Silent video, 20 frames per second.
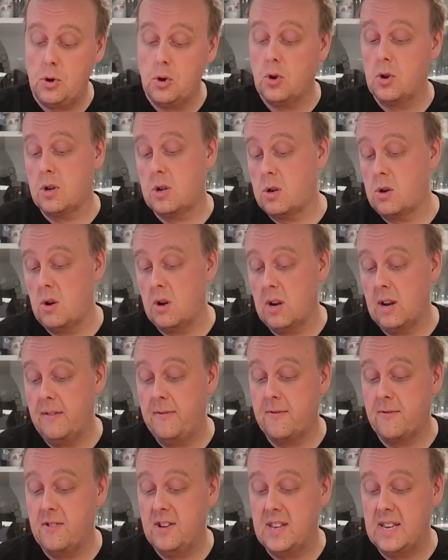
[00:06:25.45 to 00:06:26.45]
You could certainly
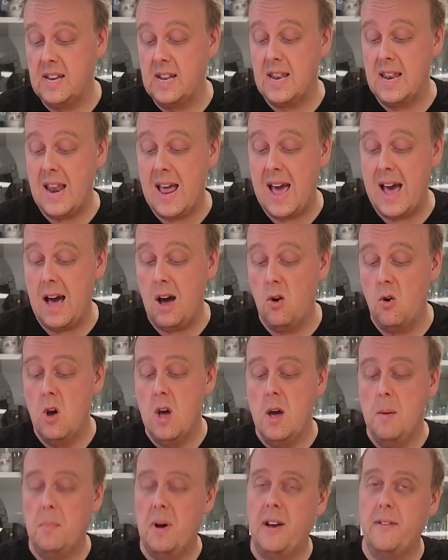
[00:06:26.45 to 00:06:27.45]
freeze it now.
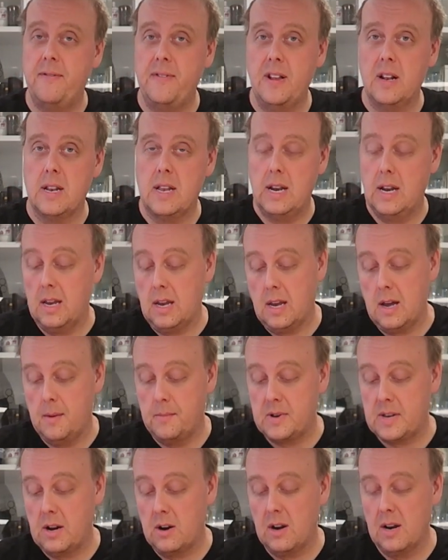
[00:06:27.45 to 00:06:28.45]
I feel that it
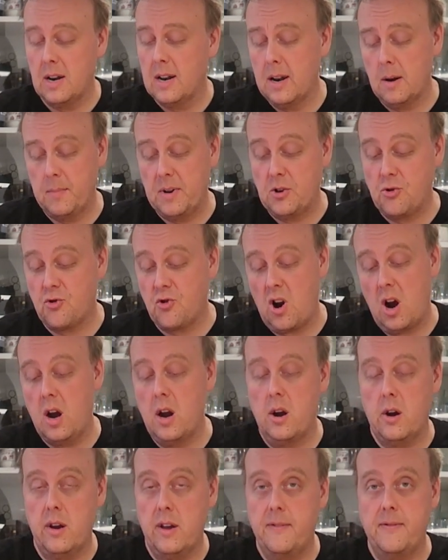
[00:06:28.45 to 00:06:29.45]
comes out a little bit
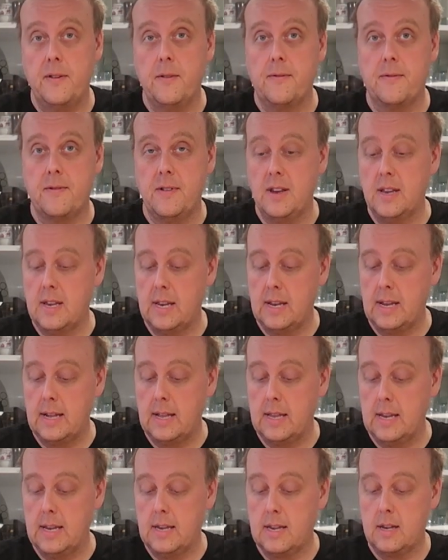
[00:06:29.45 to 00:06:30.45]
drier if you freeze it
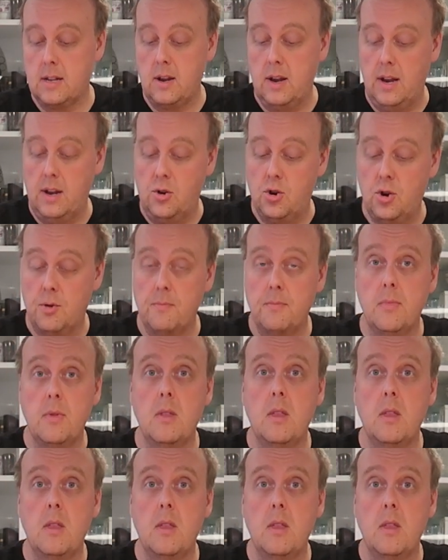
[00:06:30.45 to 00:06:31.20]
at this stage.